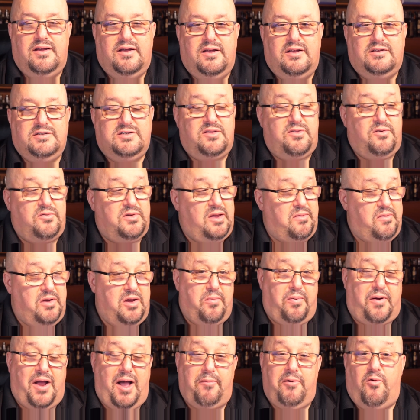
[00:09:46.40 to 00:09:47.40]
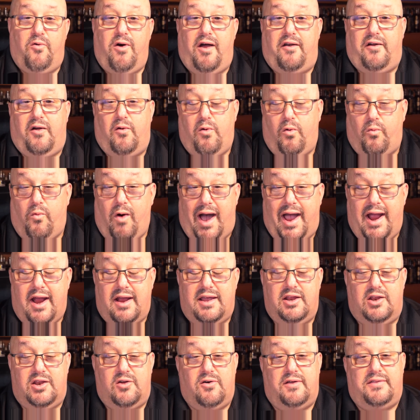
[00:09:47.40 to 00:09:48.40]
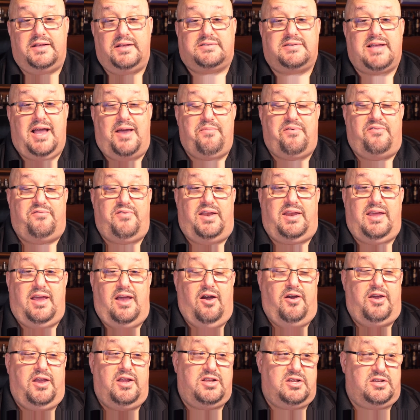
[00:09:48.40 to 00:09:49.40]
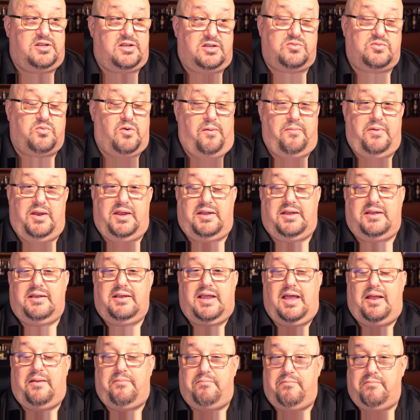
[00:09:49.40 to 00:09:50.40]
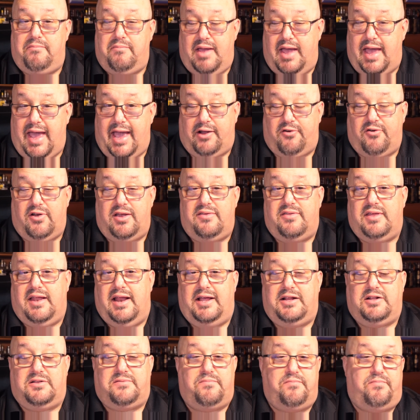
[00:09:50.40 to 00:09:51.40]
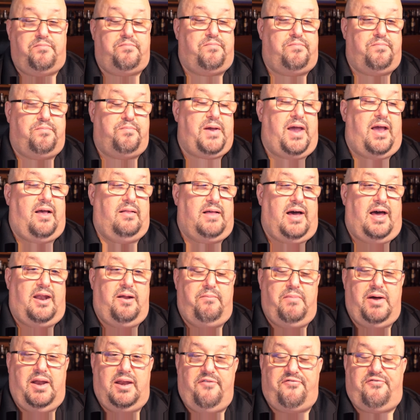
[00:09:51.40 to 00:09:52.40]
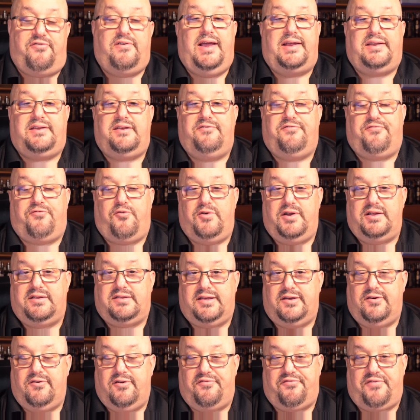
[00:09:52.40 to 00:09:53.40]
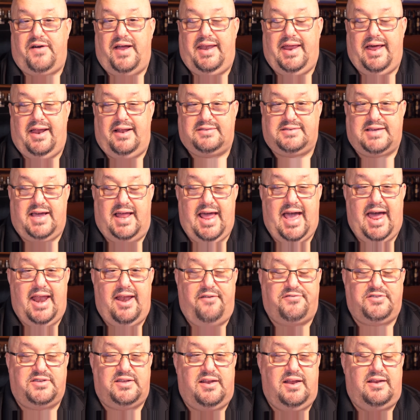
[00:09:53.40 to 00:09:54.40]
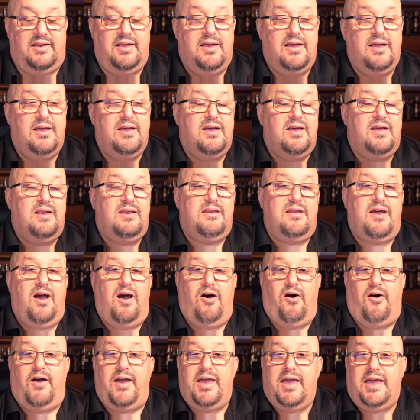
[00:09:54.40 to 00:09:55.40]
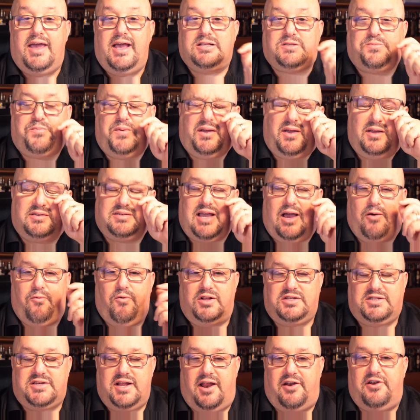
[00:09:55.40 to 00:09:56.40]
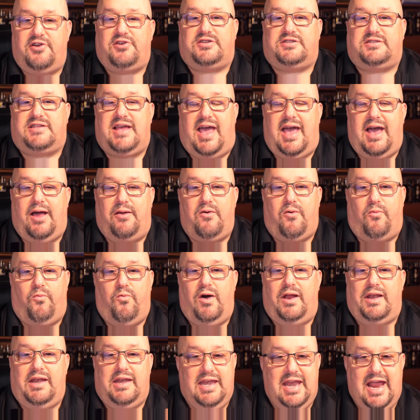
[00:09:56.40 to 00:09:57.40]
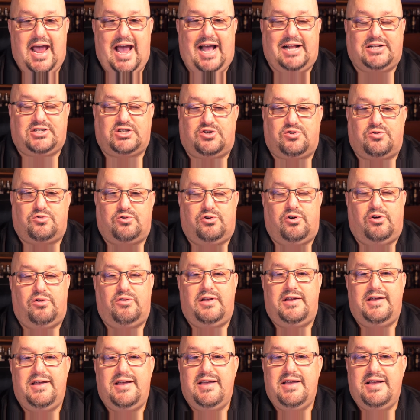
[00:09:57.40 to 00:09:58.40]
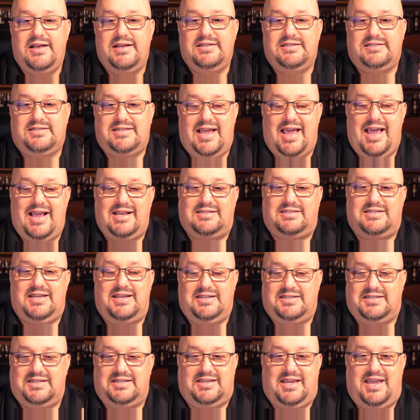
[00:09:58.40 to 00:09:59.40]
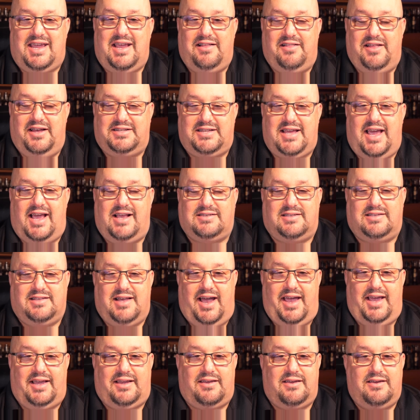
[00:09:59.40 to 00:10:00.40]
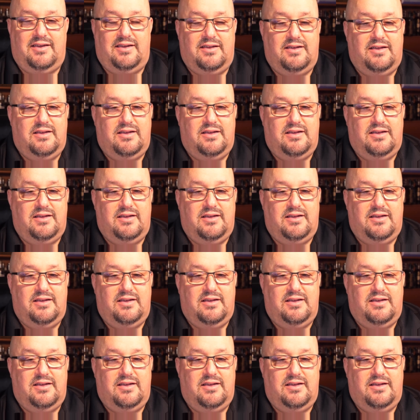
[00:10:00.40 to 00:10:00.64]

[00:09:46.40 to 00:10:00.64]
So you probably wonder, well, why are you doing this type of video? You just want me to get angry that I pay a lot of money for 1942 and find out it's got additives in it? No, it's because I want you to understand what natural tasting tequila tastes like.